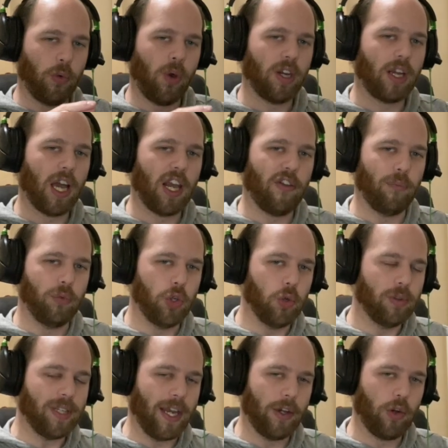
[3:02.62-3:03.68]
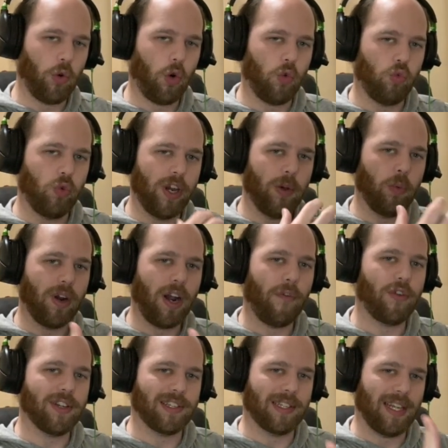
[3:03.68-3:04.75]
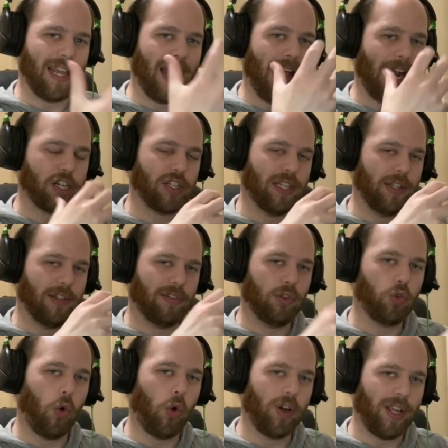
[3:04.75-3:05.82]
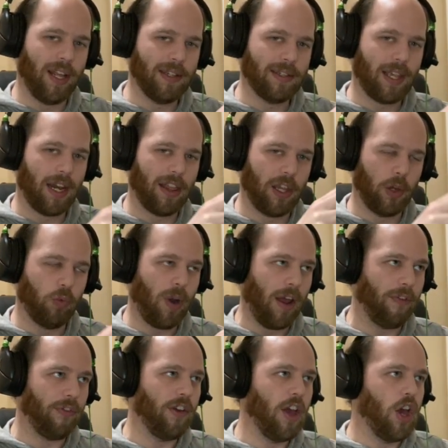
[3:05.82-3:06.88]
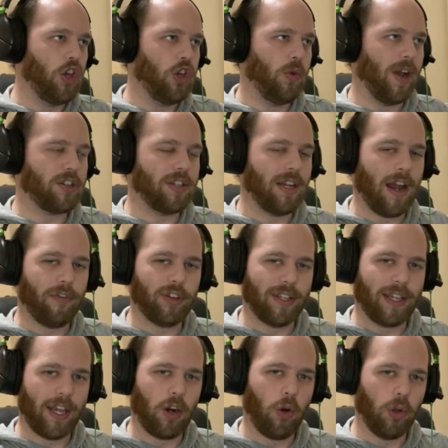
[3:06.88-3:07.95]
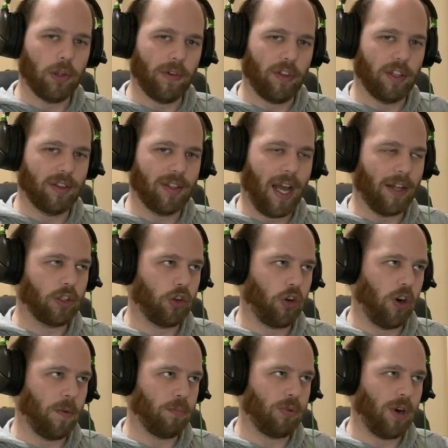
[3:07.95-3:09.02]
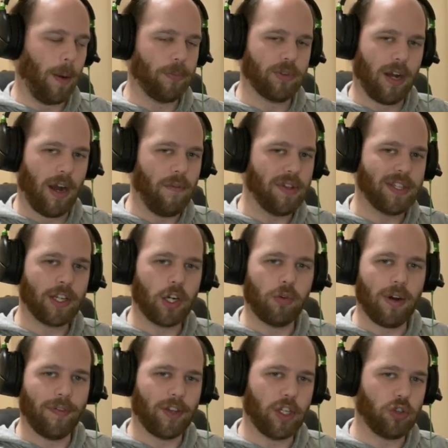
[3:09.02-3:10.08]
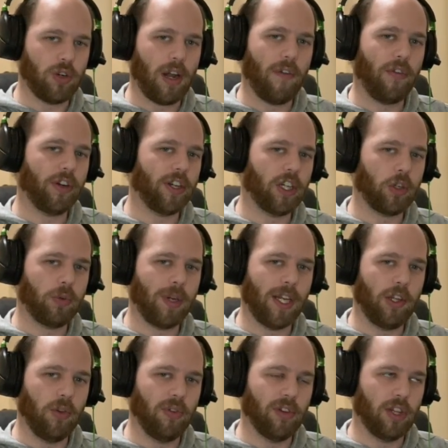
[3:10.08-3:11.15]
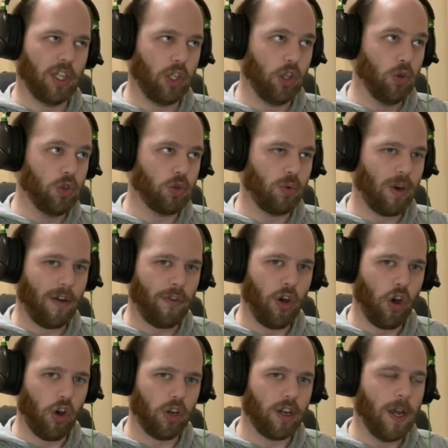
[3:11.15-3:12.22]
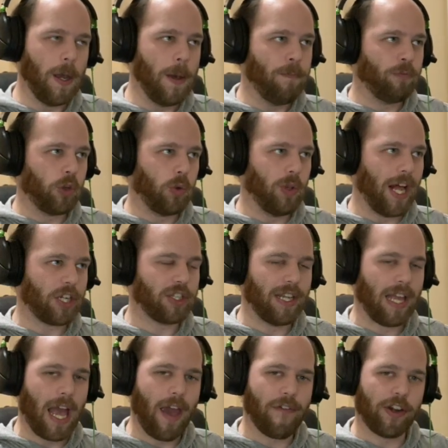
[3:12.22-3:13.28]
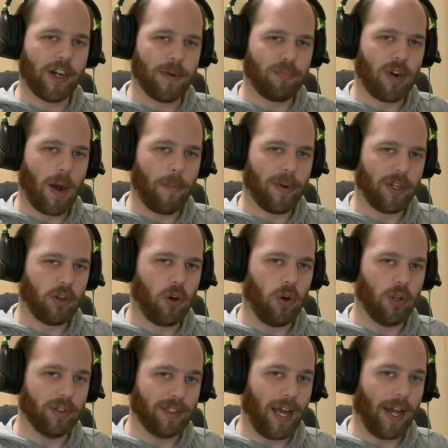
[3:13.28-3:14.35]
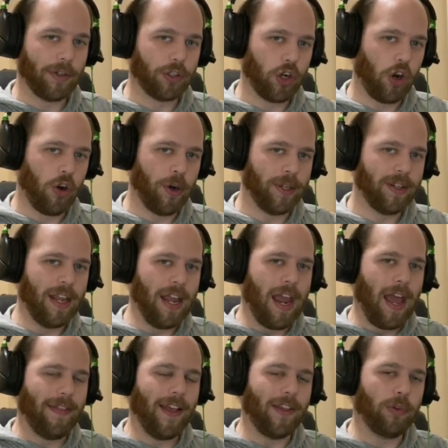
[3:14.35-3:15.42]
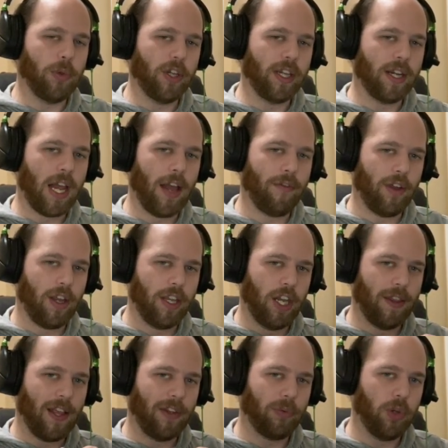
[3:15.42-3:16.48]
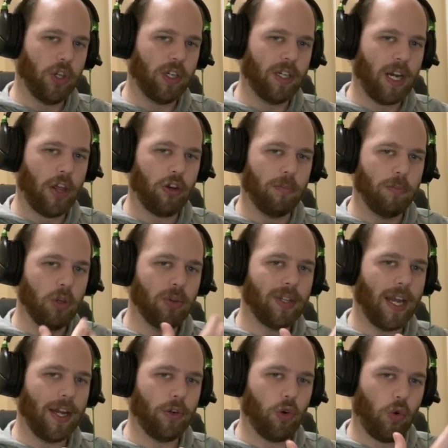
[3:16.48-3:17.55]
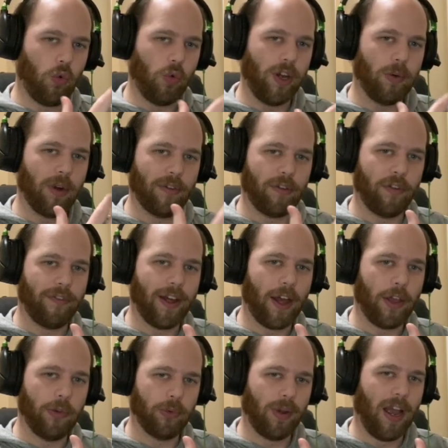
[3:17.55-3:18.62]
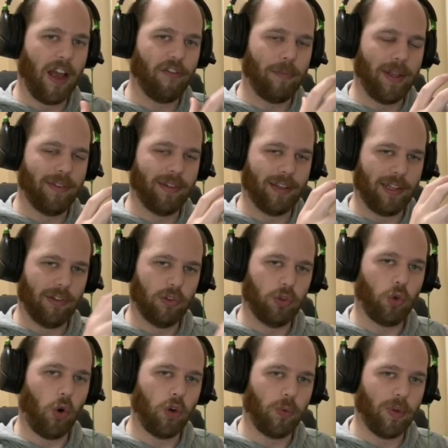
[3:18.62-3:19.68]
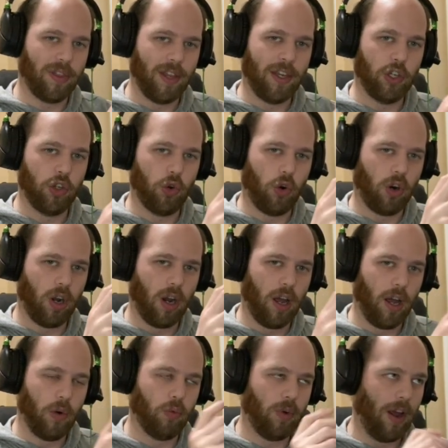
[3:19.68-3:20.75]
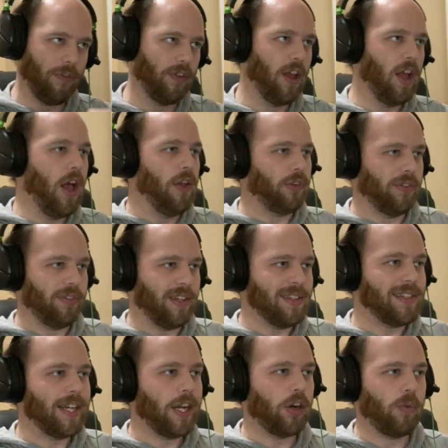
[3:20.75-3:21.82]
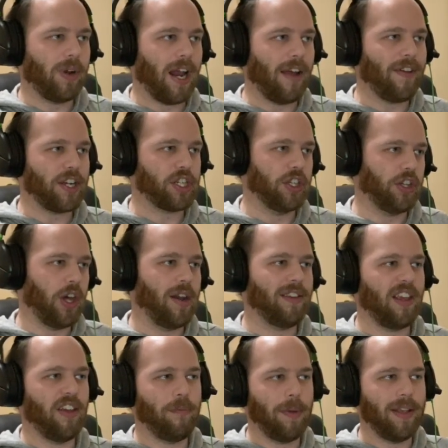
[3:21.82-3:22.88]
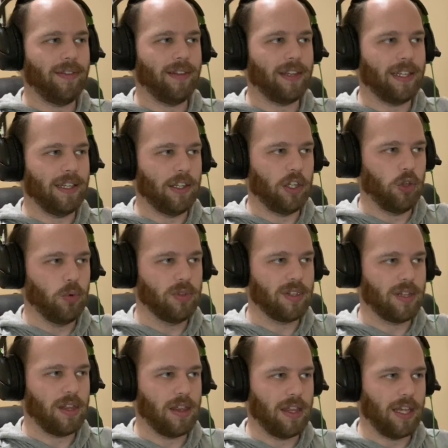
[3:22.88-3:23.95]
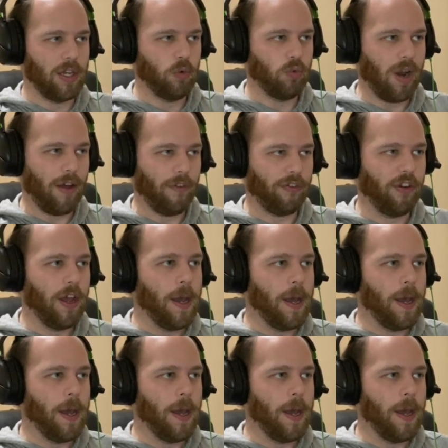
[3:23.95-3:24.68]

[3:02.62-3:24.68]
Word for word: want to kind of mutate or read whatever is actually stored inside of the ref, you actually have to get a hold of the .current prop. So every single ref that you're ever going to create using the useRef hook, we'll actually have it in a property called .current, and that's where you can either mutate or read whatever values you have basically stored within your ref. So since here, what I've actually done is I've basically used the ref